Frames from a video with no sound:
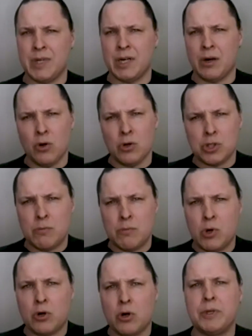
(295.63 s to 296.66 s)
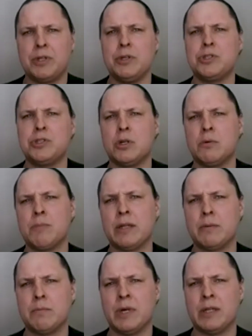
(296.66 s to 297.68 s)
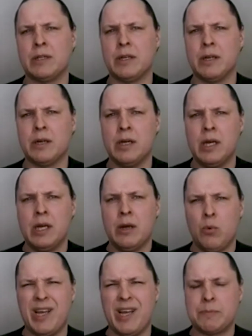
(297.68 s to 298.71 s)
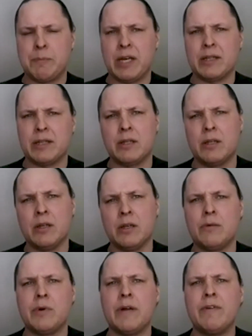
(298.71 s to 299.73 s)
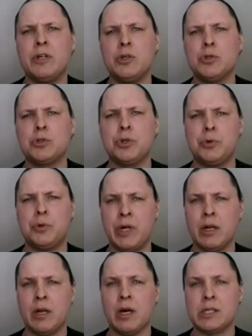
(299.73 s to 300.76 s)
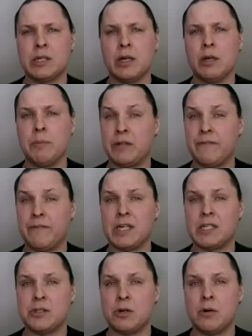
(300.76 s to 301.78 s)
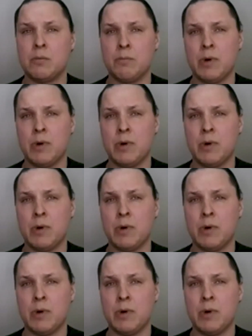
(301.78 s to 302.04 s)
There are also more competition, but we expect that the revenues could realize a little bit faster